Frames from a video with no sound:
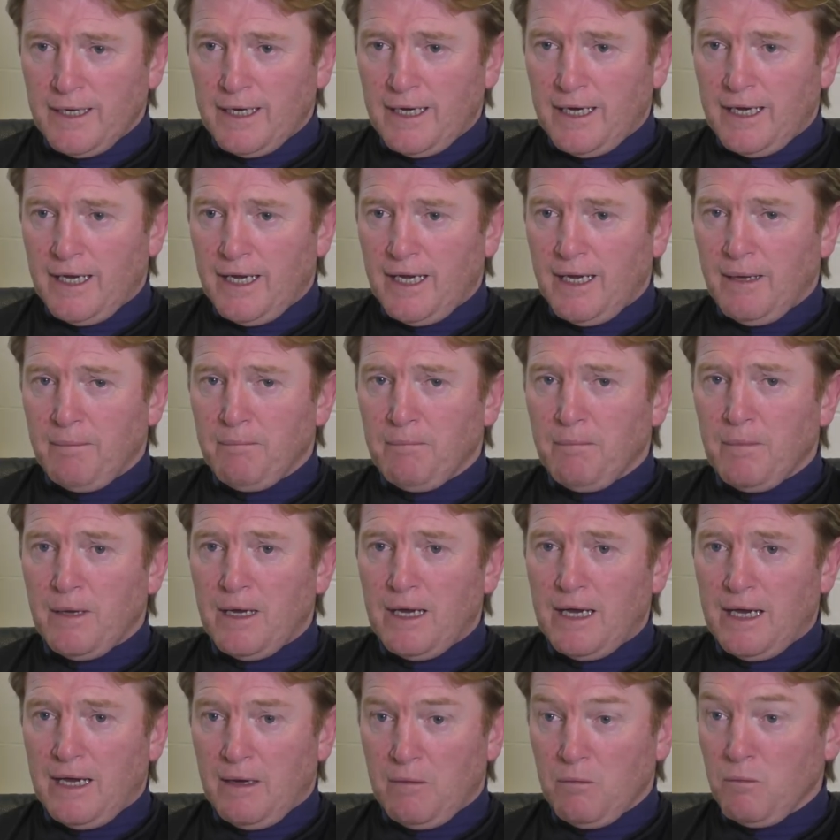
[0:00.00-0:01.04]

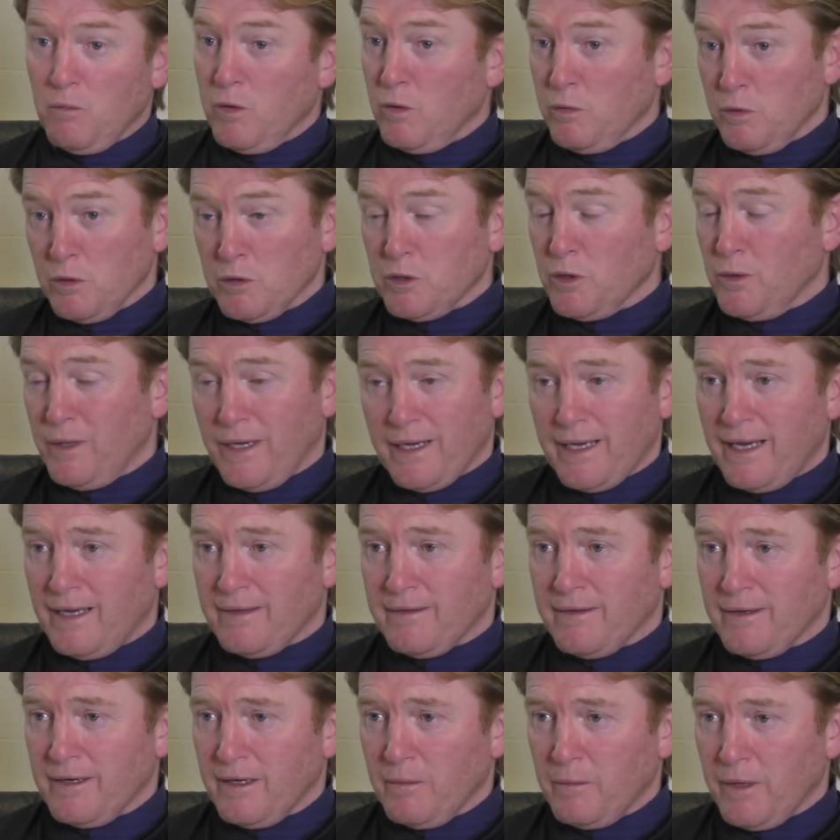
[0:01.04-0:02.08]
And we will do it
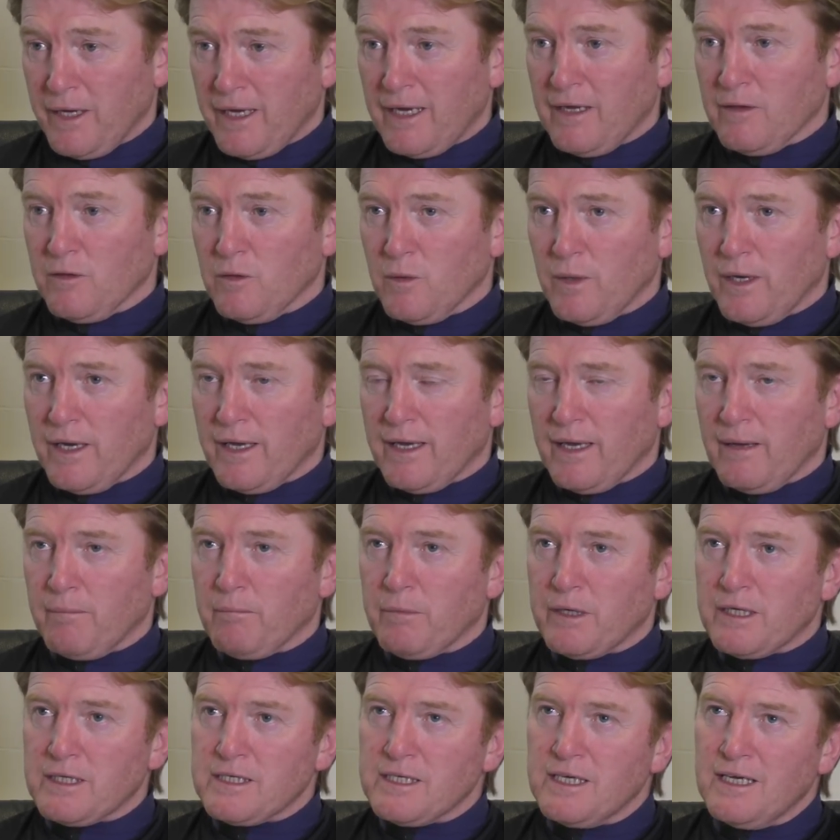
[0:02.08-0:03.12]
again, and we can do it again.
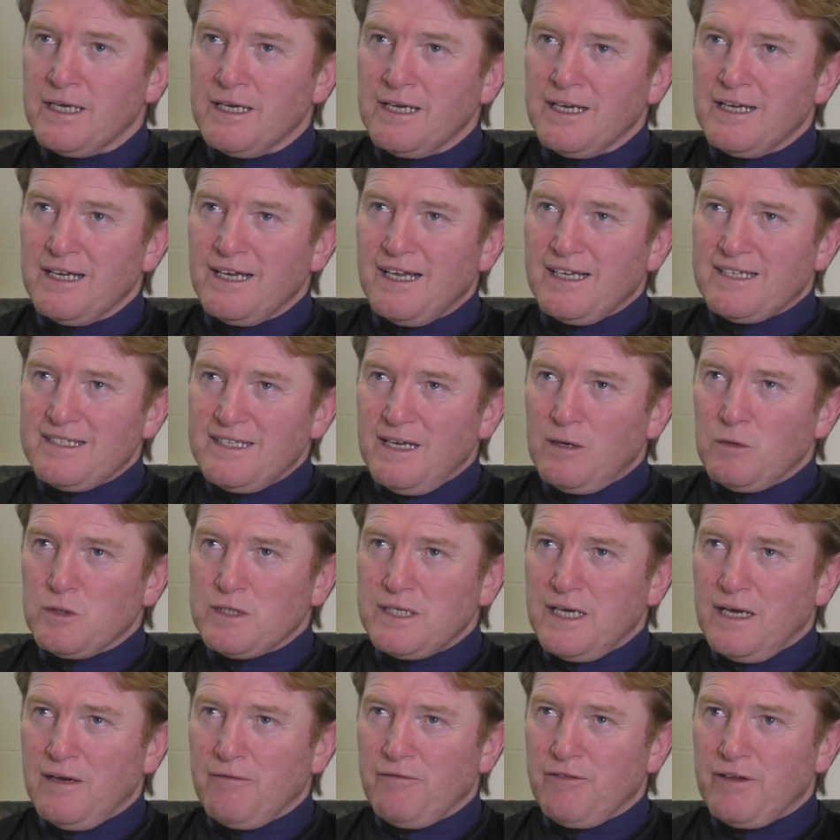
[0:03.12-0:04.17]
But it's now
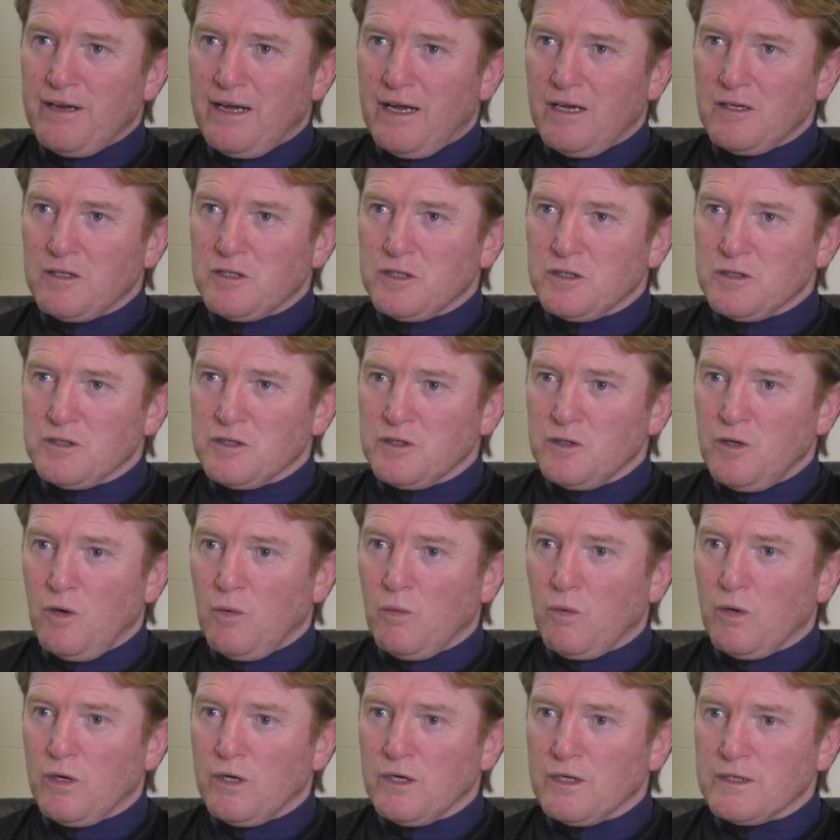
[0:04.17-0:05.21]
time for actions and
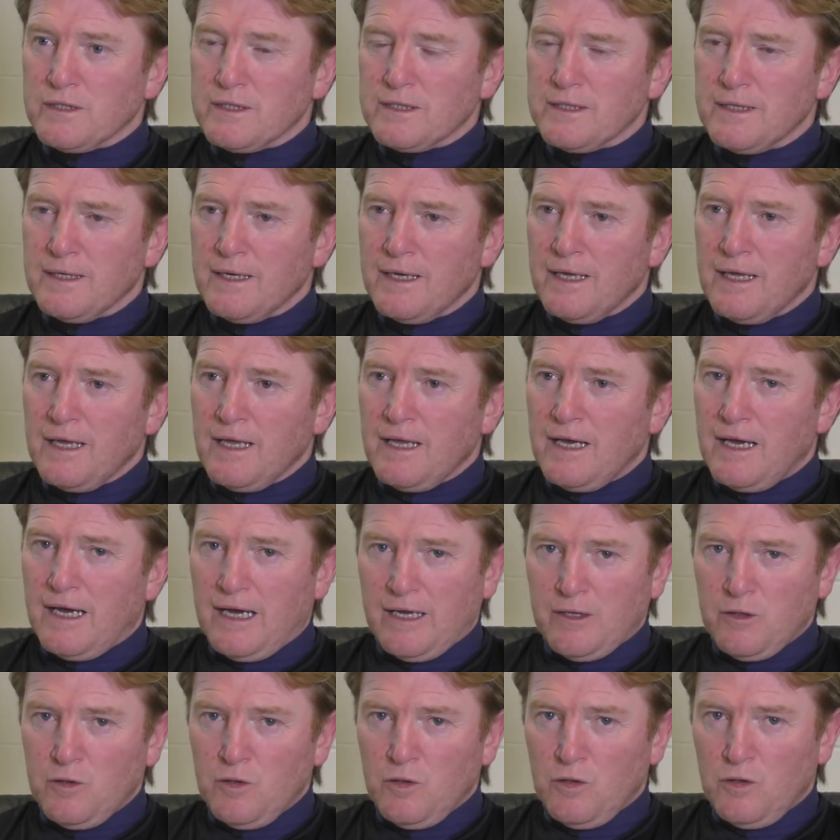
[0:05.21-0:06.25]
not words.
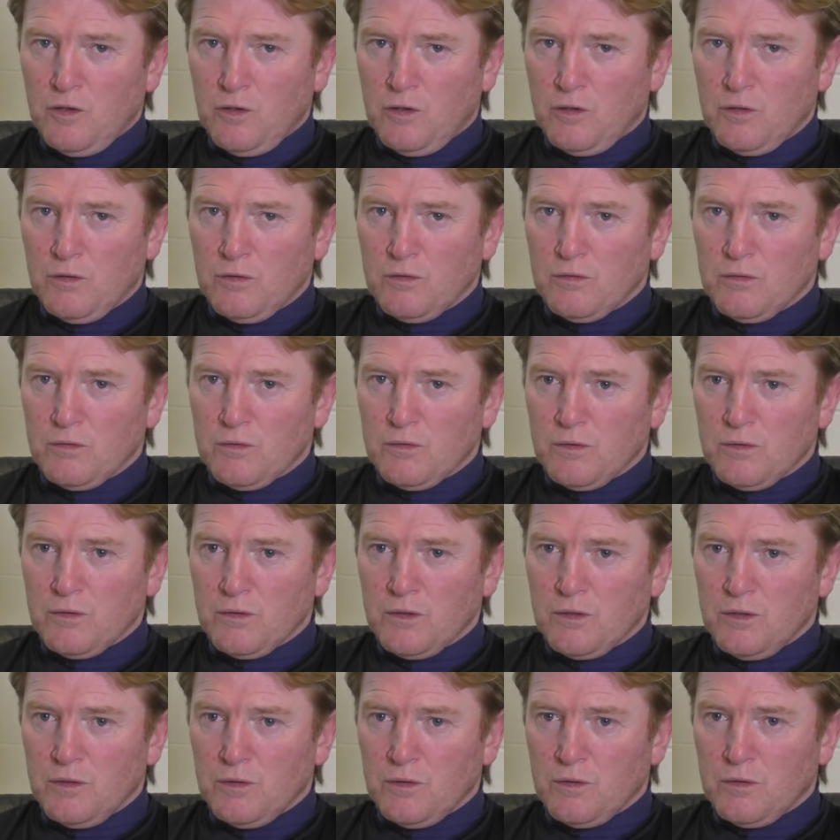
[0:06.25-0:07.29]
I know,
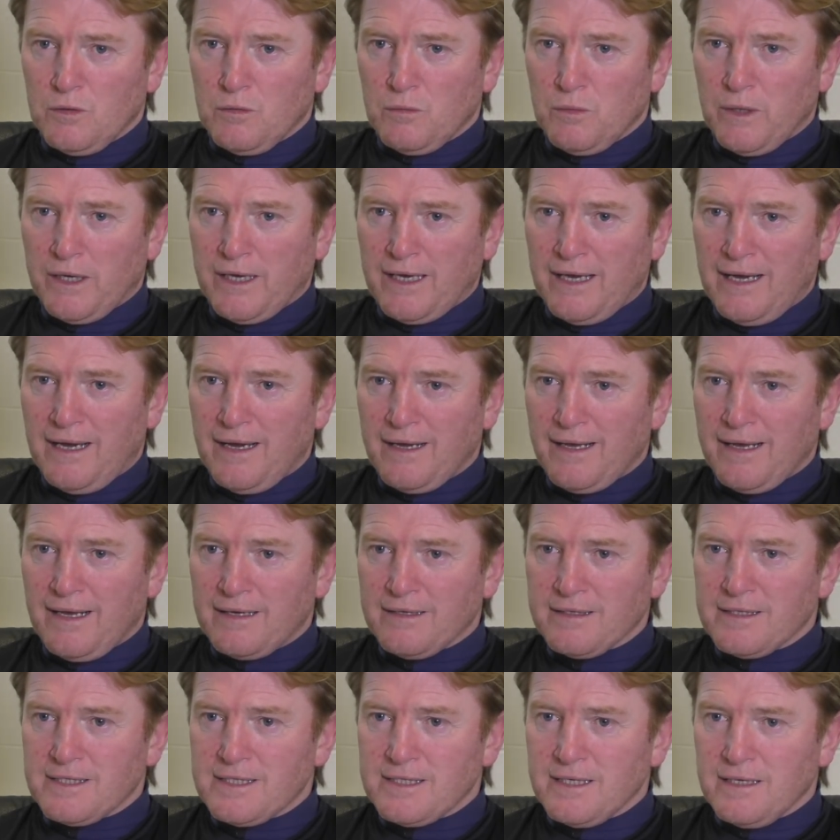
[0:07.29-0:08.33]
you know, we can't
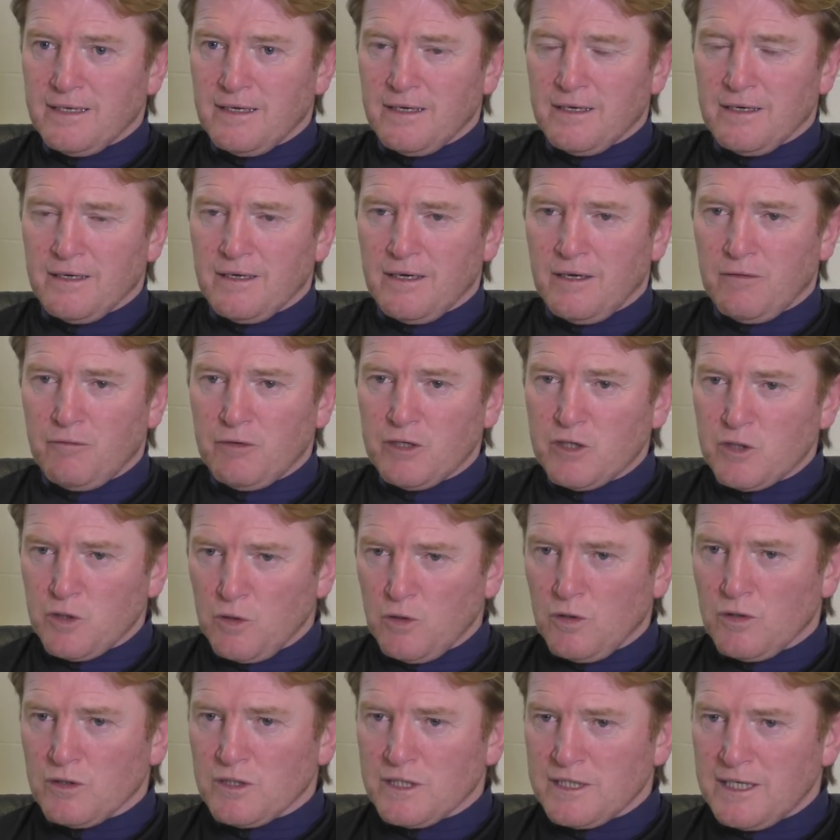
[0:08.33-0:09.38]
guarantee a
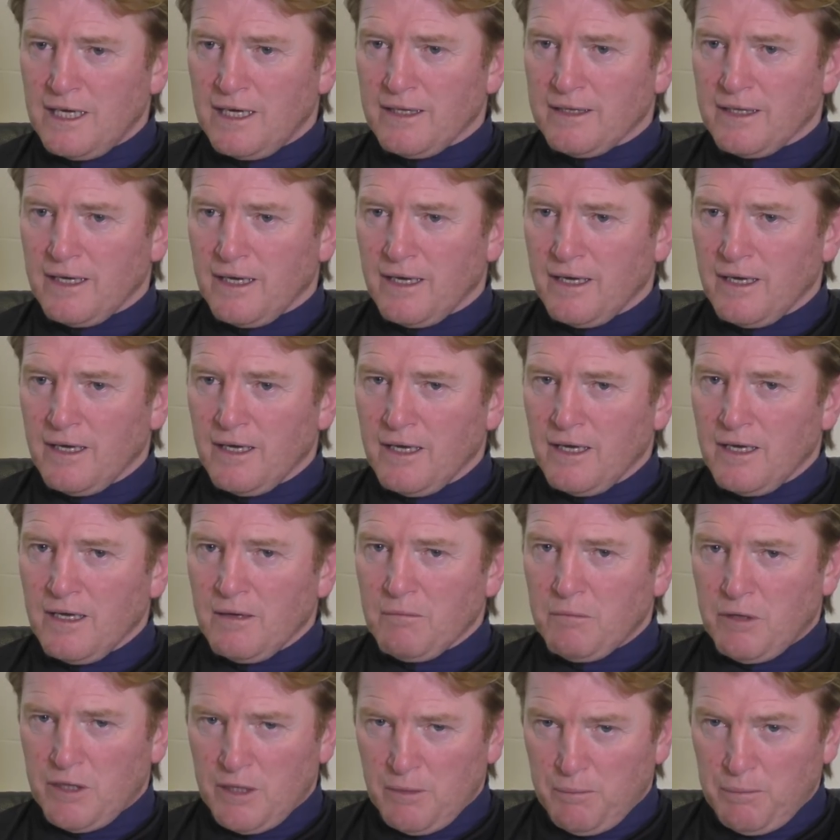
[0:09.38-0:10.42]
result on Saturday,
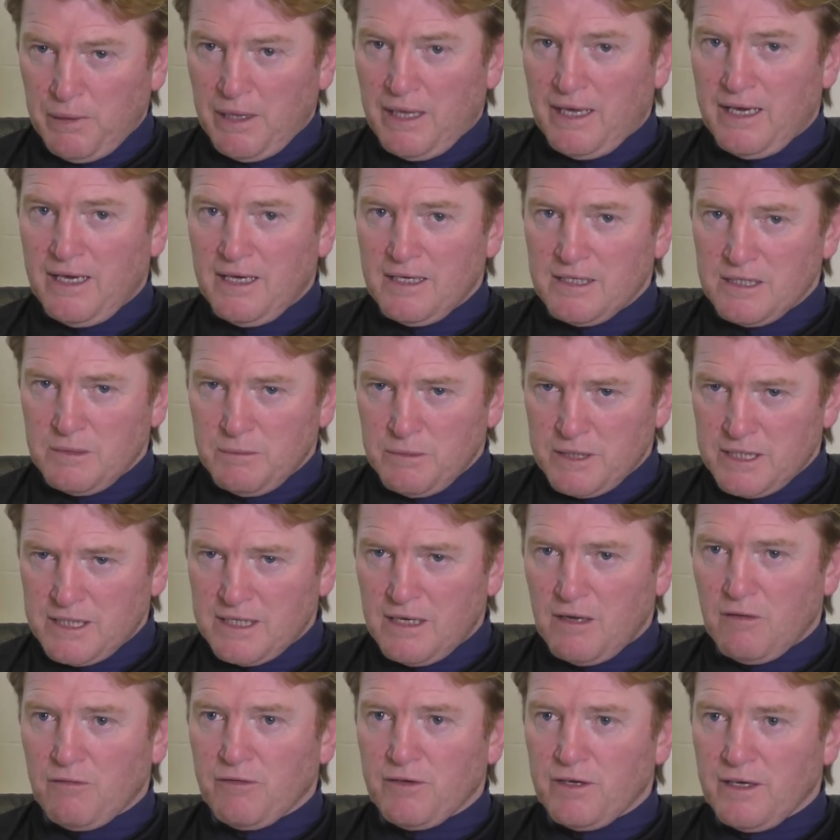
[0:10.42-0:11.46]
but the players and
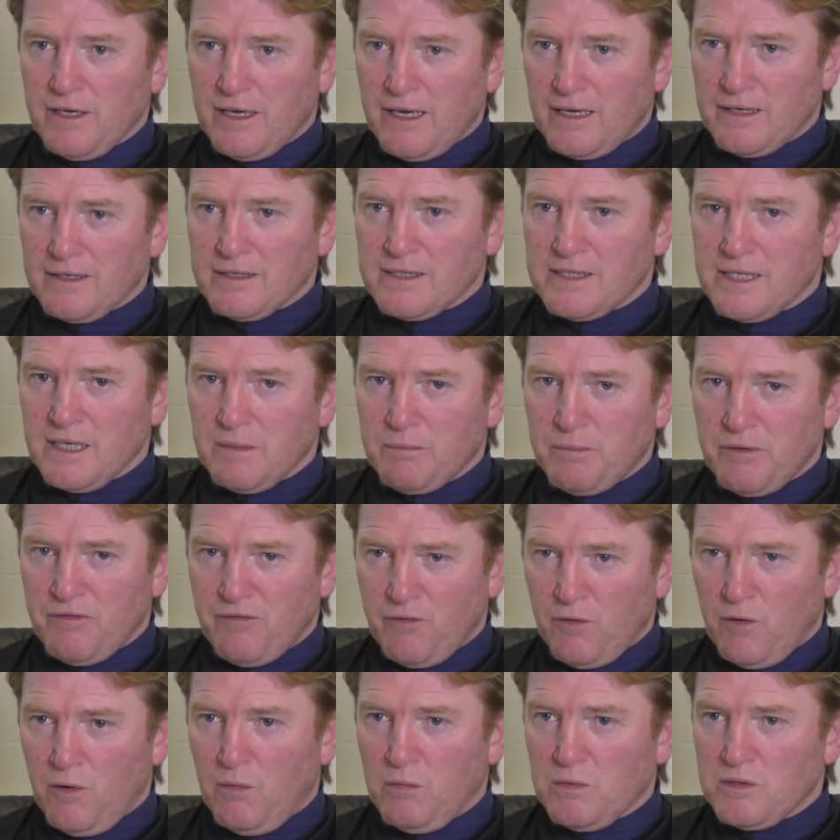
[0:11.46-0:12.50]
myself can guarantee a
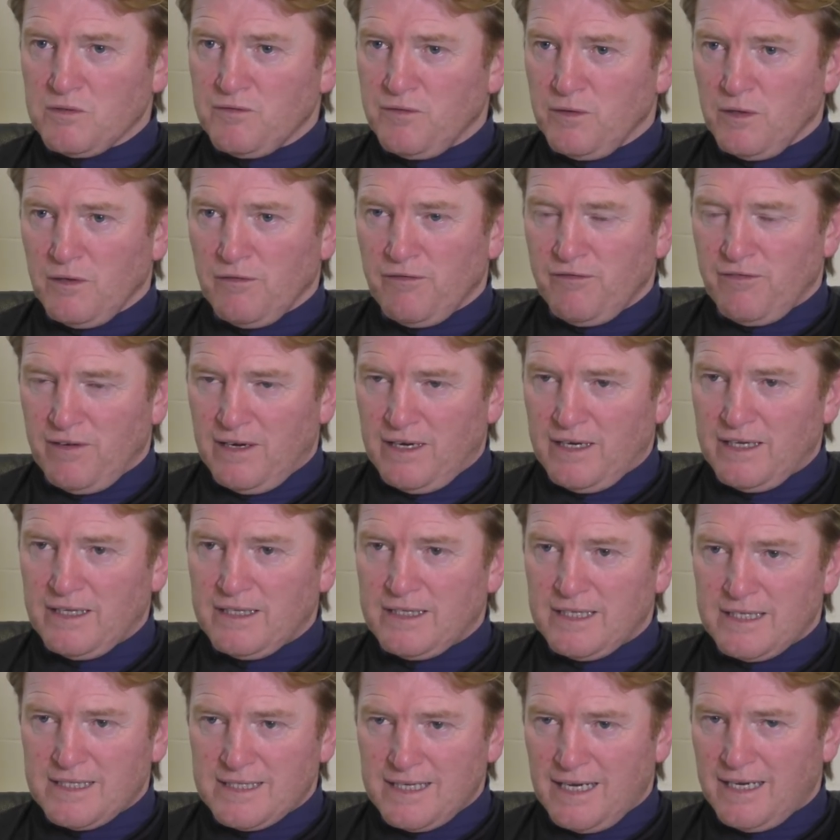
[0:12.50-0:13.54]
performance full of
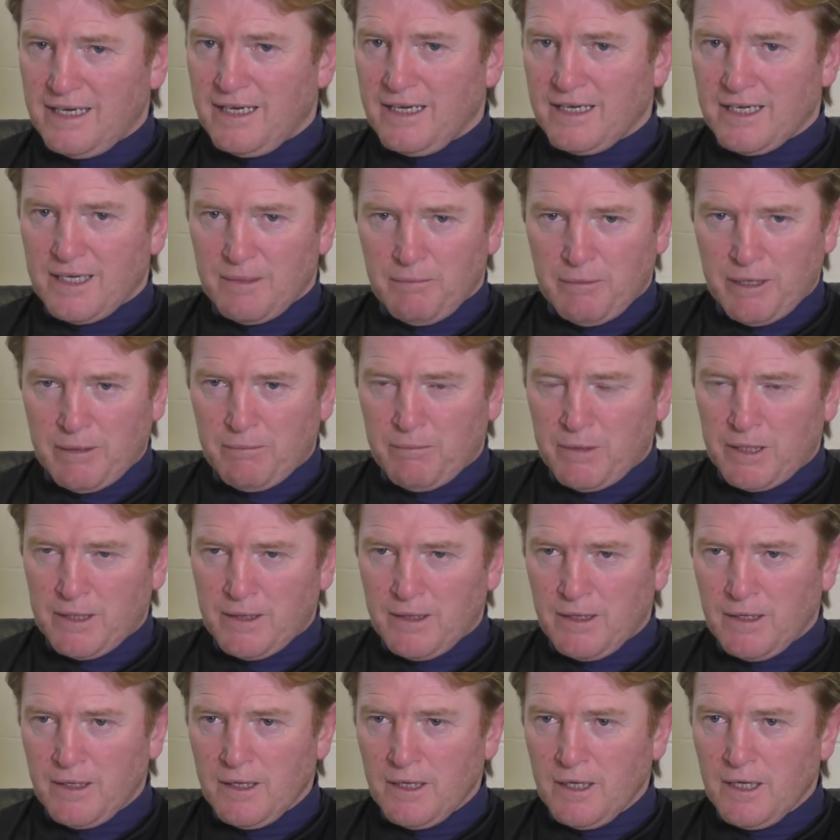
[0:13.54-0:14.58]
fight, desire,
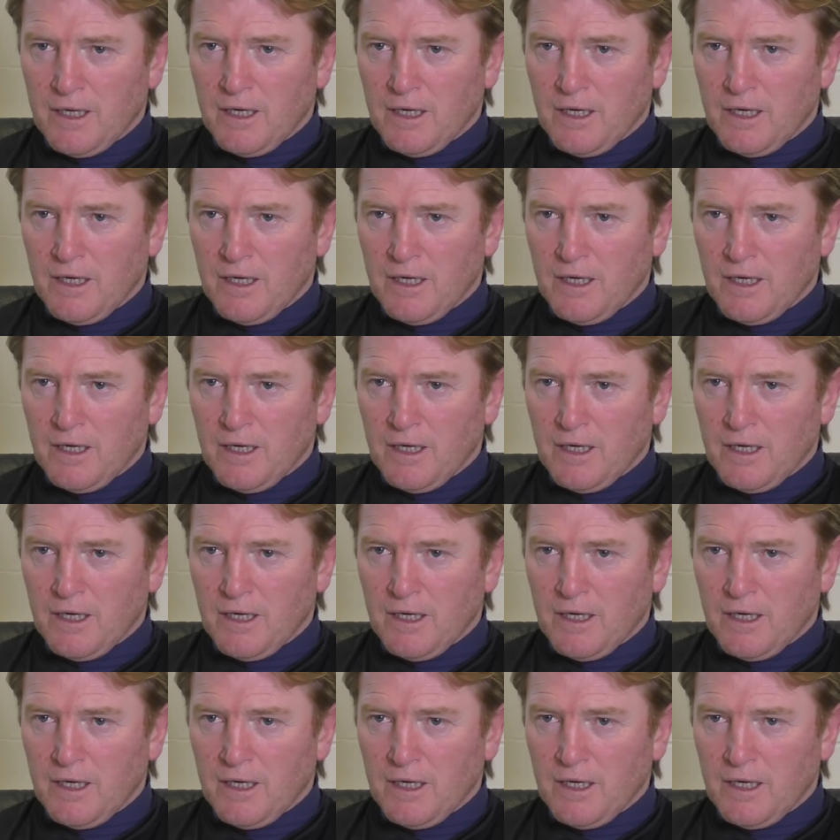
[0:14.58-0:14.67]
commitment.